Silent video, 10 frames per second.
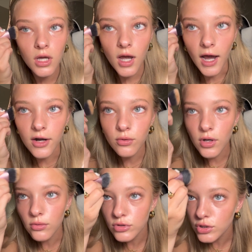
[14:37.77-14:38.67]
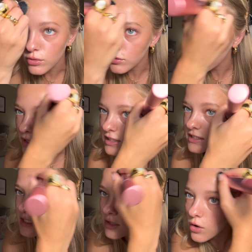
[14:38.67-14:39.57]
I don't go too
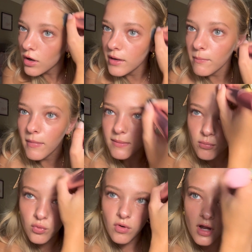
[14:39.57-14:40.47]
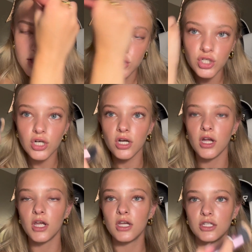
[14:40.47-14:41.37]
crazy on my bronzer
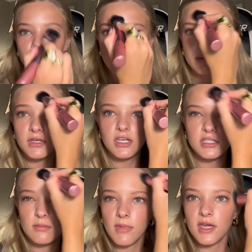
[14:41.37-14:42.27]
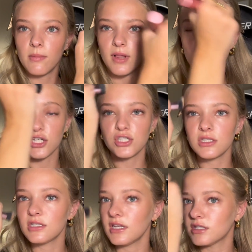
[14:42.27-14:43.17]
just because my
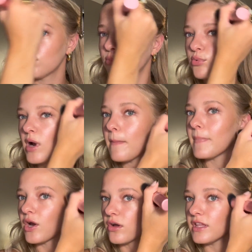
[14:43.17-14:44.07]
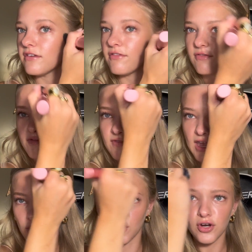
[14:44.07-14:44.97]
complexion is primarily
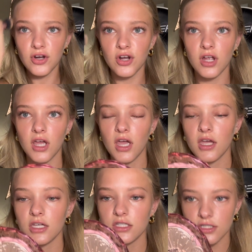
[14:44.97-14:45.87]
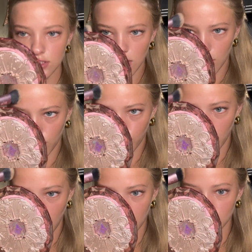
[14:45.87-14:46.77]
fair. So
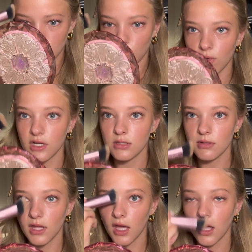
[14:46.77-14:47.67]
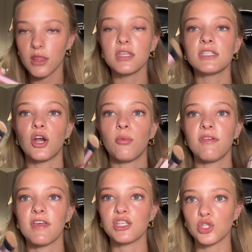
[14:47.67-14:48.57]
I don't want it to be like the center of my
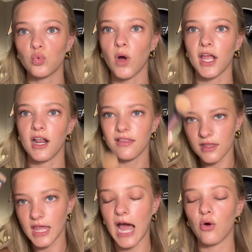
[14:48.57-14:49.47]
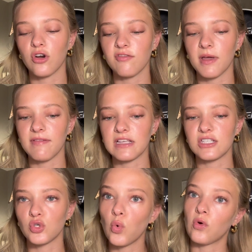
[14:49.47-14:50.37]
face is white and then the outer of my face is
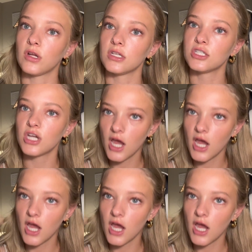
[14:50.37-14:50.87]
orange.